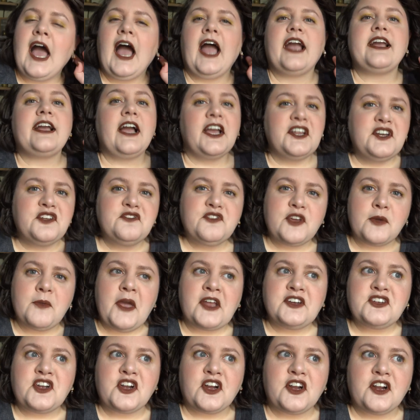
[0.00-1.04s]
I kind of
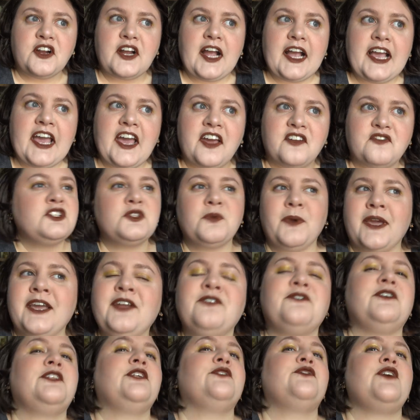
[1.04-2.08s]
commend her, again, swinging
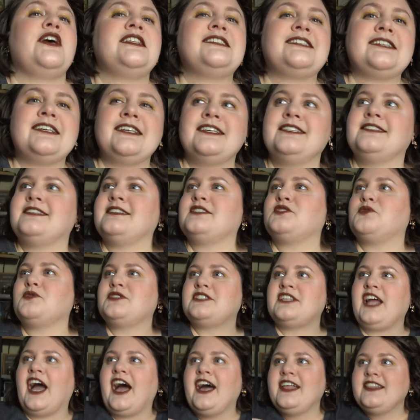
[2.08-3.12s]
for the fences. This was
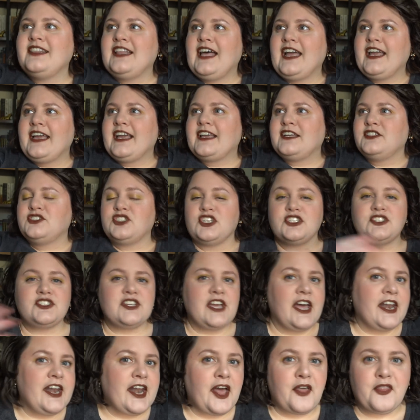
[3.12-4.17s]
not like just
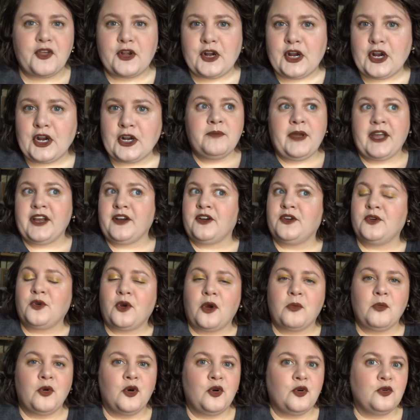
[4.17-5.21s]
another
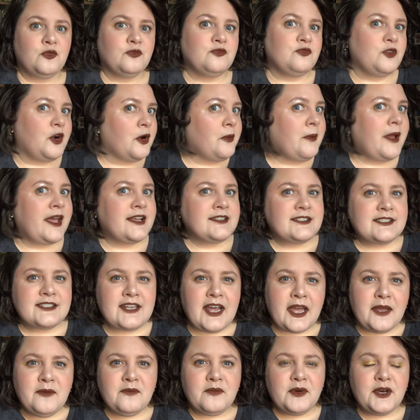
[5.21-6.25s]
paranormal romance
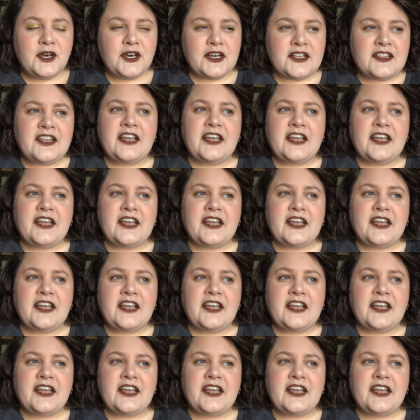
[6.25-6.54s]
type book,